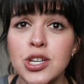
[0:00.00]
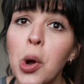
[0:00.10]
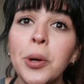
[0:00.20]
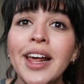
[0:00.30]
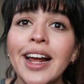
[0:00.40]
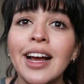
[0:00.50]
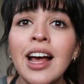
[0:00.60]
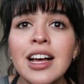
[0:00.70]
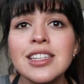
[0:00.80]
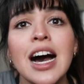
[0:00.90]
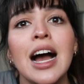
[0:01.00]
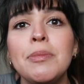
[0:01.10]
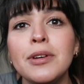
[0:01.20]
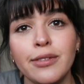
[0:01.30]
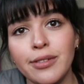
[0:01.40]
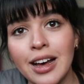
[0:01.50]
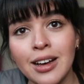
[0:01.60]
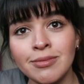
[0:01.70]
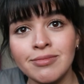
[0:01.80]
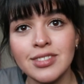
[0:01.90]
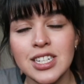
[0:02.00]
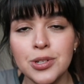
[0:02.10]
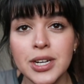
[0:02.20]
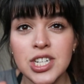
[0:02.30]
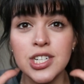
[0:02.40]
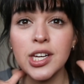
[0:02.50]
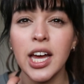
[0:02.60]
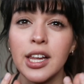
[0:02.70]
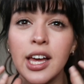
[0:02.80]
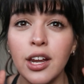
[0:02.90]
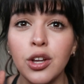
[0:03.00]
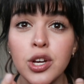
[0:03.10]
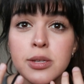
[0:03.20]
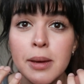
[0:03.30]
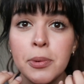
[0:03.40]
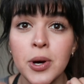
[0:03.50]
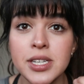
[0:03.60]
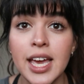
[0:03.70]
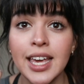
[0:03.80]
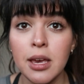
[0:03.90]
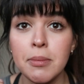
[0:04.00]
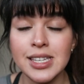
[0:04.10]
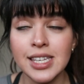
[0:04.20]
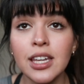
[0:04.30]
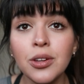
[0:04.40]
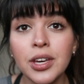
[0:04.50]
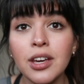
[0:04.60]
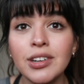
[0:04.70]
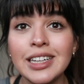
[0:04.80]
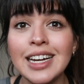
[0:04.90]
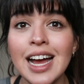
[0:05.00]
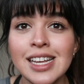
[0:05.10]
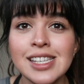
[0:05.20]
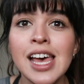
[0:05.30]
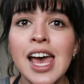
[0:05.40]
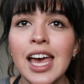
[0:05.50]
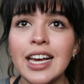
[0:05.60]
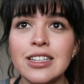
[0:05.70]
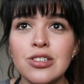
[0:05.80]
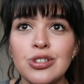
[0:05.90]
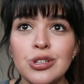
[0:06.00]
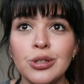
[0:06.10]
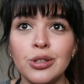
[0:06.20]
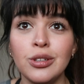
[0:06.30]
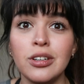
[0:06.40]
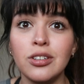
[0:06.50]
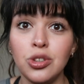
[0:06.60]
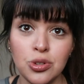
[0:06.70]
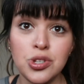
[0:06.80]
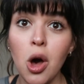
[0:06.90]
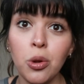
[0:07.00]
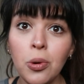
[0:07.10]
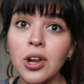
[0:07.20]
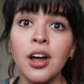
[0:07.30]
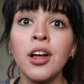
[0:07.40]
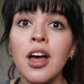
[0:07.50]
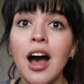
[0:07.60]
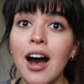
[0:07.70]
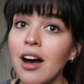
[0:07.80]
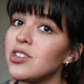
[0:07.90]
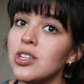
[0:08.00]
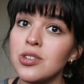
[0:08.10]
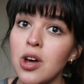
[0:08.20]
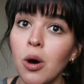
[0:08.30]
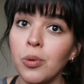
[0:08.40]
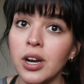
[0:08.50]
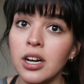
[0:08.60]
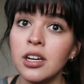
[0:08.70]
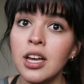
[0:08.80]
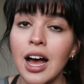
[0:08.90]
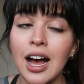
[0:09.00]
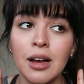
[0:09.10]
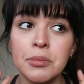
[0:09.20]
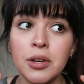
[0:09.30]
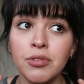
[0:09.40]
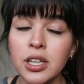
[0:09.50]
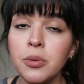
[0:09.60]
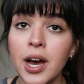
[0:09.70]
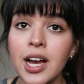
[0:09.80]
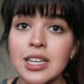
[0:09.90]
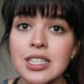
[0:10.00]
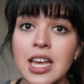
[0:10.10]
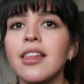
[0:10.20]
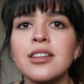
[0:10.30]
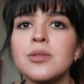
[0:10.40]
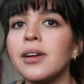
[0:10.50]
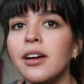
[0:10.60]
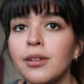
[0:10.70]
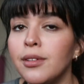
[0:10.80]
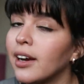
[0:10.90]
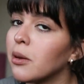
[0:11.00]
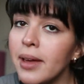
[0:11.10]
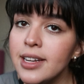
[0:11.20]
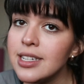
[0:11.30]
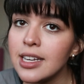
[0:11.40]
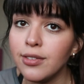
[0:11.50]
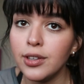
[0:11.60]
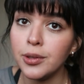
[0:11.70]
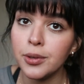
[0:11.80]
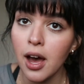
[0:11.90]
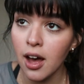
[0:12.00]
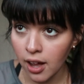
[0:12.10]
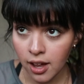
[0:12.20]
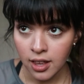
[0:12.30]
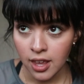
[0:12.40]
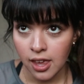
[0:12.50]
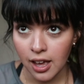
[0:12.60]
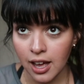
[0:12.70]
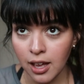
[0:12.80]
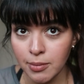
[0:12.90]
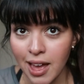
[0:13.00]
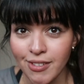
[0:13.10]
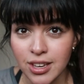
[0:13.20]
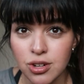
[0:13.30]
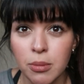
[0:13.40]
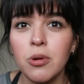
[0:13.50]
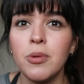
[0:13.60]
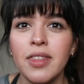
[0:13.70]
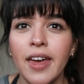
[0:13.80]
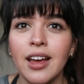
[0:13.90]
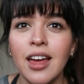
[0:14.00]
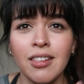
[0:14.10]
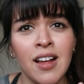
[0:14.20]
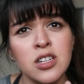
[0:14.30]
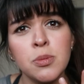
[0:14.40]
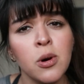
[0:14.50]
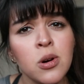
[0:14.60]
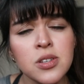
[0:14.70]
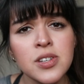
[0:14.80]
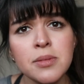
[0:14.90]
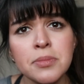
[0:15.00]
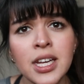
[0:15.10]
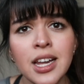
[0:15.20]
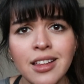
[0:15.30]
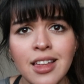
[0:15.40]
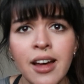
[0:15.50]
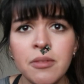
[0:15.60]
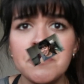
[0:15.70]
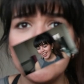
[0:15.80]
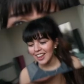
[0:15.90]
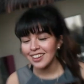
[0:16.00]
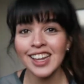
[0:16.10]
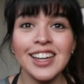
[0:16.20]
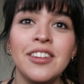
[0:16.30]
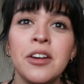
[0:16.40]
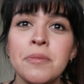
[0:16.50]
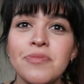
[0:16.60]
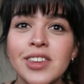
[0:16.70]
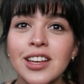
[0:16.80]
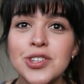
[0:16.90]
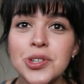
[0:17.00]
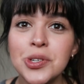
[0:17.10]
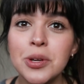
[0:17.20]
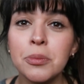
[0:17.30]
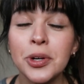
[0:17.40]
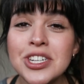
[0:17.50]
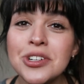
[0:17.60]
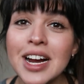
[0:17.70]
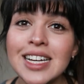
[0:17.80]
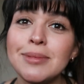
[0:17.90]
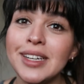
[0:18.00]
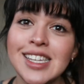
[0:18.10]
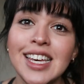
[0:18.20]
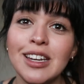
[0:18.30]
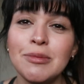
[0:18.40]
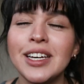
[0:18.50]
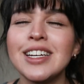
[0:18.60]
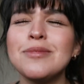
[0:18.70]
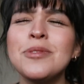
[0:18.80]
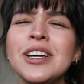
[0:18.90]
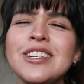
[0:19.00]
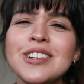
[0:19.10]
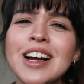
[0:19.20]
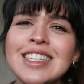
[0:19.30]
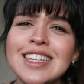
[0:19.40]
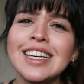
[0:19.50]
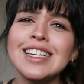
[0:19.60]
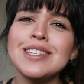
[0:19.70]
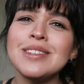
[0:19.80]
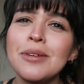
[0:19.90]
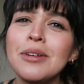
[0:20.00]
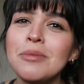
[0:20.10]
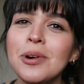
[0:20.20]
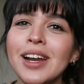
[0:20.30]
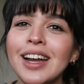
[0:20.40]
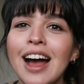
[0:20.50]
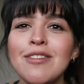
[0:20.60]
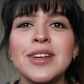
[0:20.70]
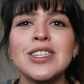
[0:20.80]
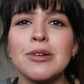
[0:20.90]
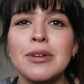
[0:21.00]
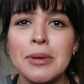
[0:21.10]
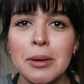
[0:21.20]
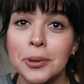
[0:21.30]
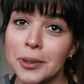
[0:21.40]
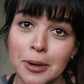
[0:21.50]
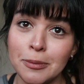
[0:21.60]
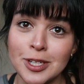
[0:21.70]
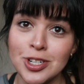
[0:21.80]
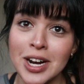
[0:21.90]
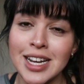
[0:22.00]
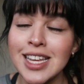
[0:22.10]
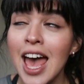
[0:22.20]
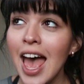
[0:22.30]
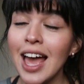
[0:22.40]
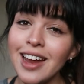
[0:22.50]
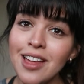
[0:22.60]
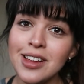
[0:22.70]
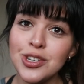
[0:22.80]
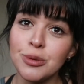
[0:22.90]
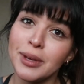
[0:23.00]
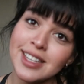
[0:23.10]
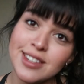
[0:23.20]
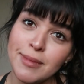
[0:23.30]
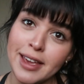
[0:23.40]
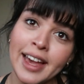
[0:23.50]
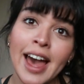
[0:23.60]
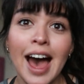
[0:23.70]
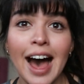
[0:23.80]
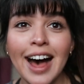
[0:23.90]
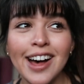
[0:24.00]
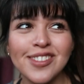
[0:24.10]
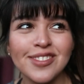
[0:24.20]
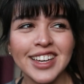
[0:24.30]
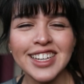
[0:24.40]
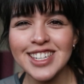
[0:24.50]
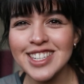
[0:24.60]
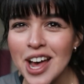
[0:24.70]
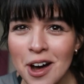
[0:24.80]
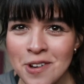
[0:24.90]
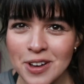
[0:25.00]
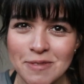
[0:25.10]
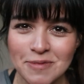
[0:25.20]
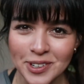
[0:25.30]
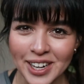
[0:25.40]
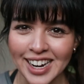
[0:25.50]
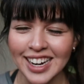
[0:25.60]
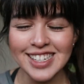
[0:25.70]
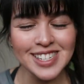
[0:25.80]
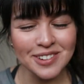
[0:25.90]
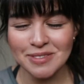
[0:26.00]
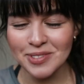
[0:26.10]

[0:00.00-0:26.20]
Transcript: toning type of um, situation to kind of close my pores and keep my skin looking really nice, is to use cold water after you use hot water. Um, it really works. That's what I would recommend if you are um, having trouble with like enlarged pores or something like that. And then to moisturize my skin, because moisturizing is so important. I've met so many people who don't moisturize and now they do because of me. Um, it's so important, so